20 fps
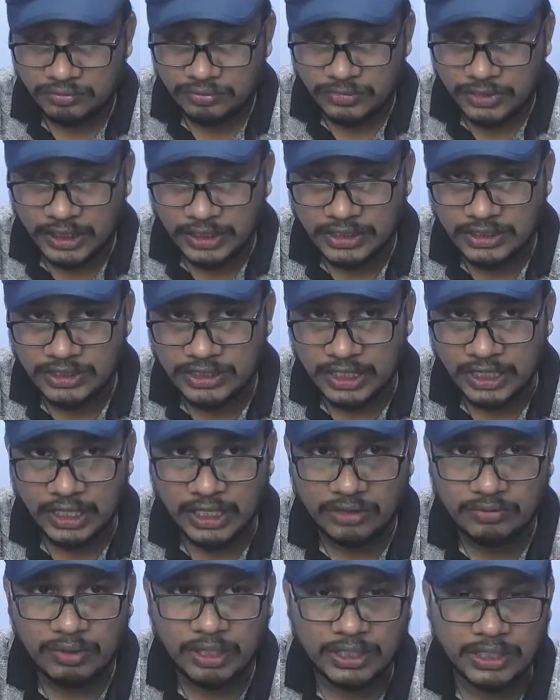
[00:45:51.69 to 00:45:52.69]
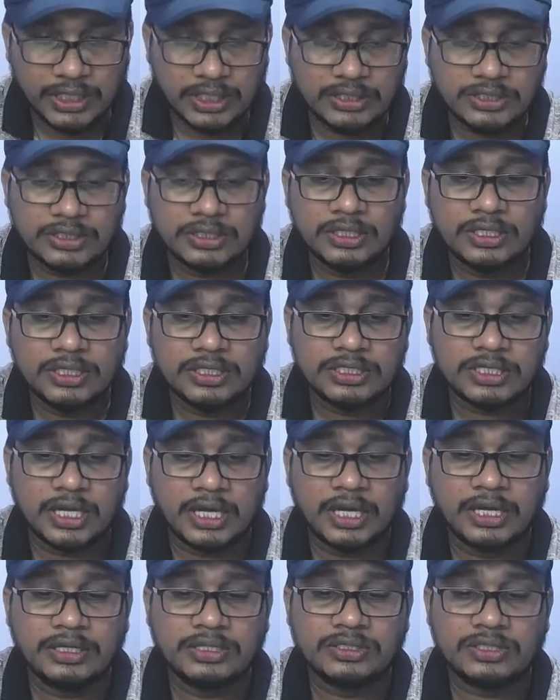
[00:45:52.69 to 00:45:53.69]
that is second work is,
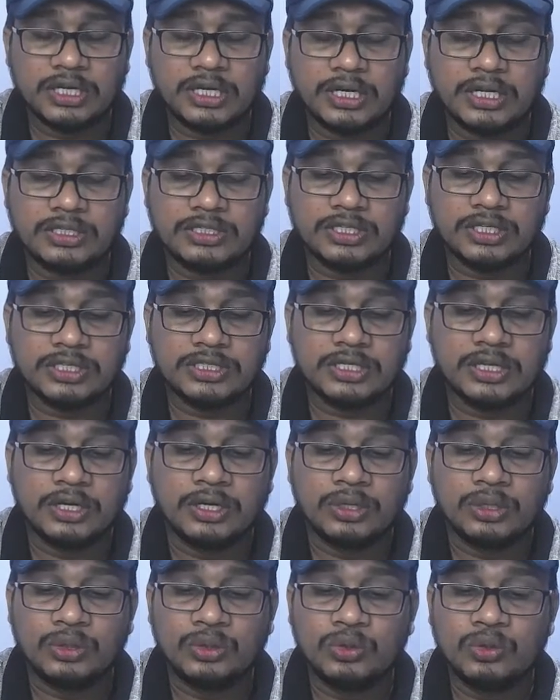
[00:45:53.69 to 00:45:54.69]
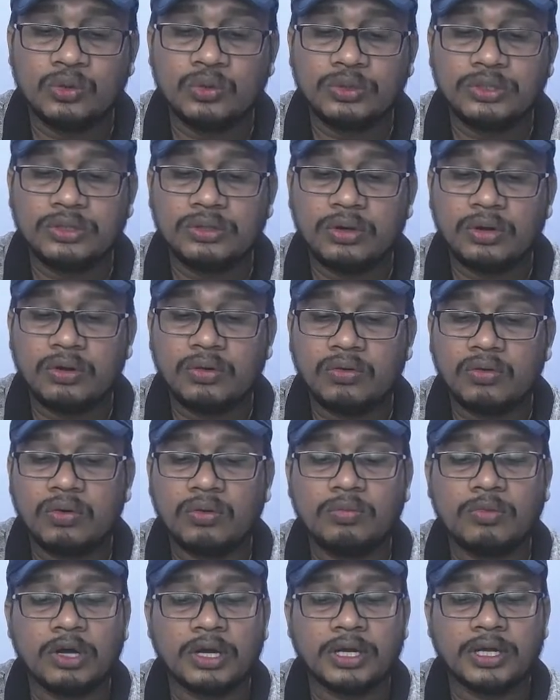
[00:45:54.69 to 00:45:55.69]
second sentence is do your
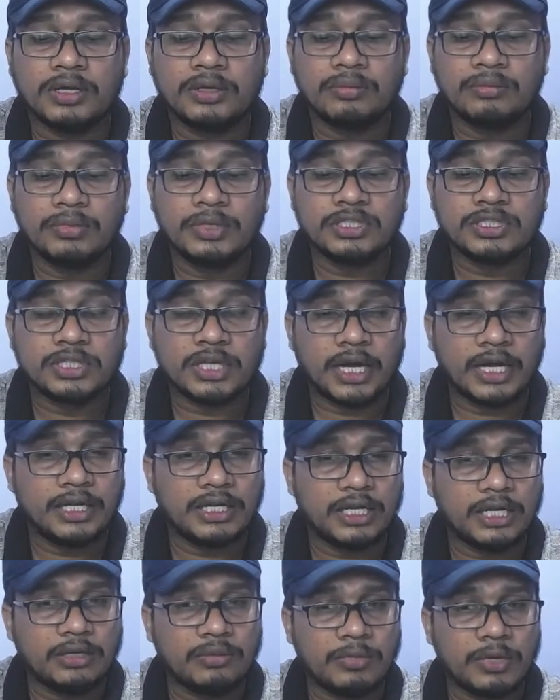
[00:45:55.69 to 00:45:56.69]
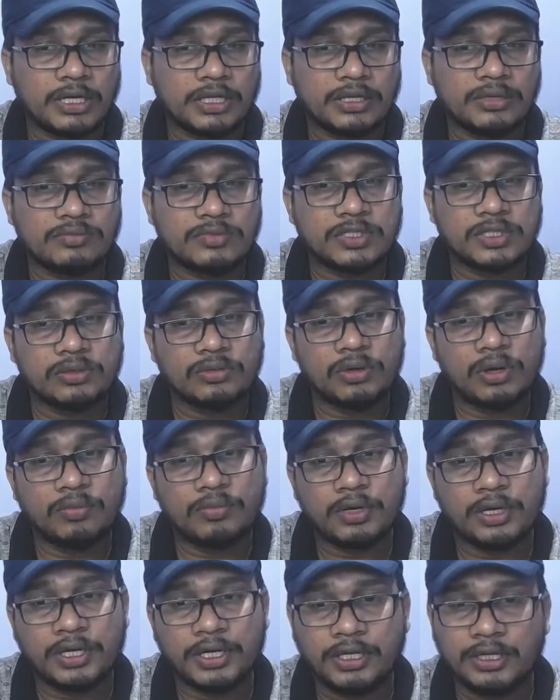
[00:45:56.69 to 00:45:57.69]
homework means write tick mark means you have
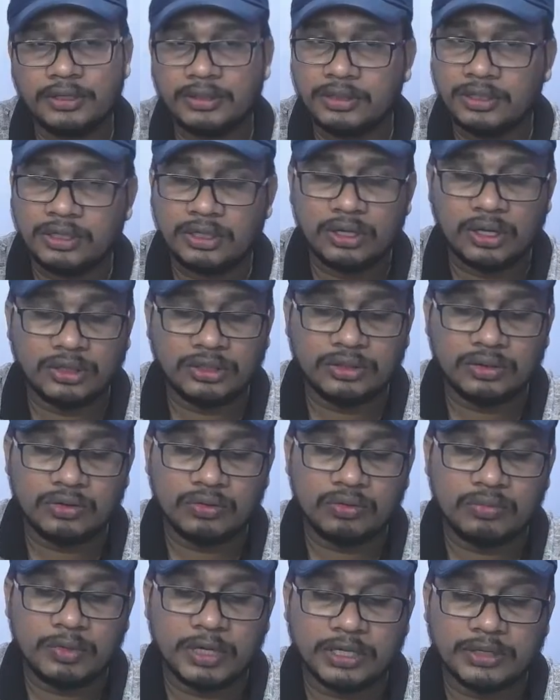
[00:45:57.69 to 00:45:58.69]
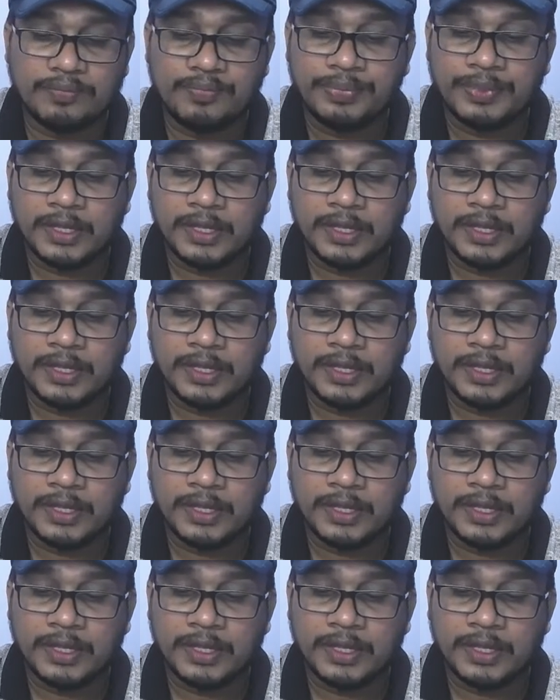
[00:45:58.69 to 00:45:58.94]
already done your homework,